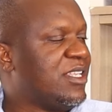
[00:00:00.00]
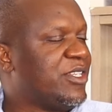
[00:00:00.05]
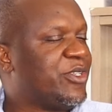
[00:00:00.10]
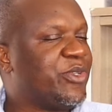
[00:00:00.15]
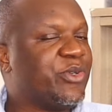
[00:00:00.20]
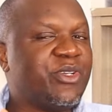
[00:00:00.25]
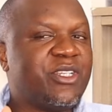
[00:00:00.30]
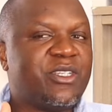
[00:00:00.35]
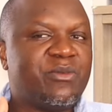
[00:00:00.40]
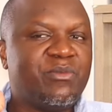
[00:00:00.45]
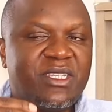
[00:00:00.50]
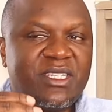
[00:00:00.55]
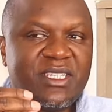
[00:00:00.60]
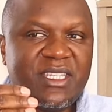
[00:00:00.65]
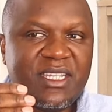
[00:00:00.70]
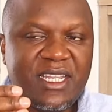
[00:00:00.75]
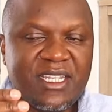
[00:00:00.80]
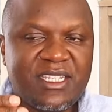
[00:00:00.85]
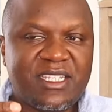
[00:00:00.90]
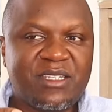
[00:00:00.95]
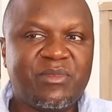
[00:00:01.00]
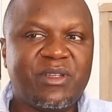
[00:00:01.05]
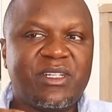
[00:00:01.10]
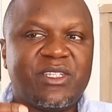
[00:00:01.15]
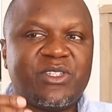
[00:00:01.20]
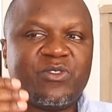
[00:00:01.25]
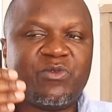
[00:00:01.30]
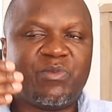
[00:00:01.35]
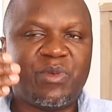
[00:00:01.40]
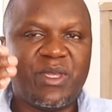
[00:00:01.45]
So it means the
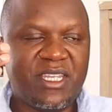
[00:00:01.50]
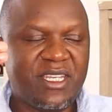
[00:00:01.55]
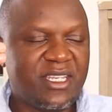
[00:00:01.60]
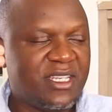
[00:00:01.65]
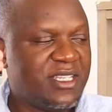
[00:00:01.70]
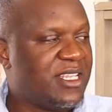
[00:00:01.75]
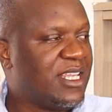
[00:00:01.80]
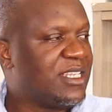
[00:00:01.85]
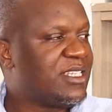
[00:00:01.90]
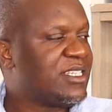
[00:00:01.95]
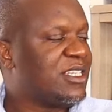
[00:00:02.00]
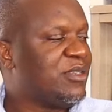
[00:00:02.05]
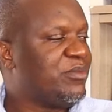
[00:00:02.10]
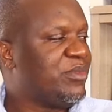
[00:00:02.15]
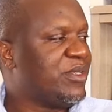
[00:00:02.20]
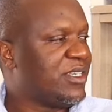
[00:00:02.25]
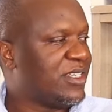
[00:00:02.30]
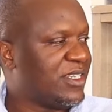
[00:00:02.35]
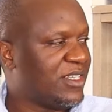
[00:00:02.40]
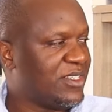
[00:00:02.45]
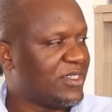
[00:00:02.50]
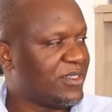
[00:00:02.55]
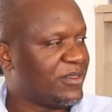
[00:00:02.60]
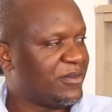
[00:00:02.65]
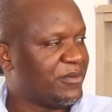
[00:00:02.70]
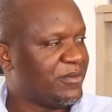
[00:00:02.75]
decibels of pain just keep increasing.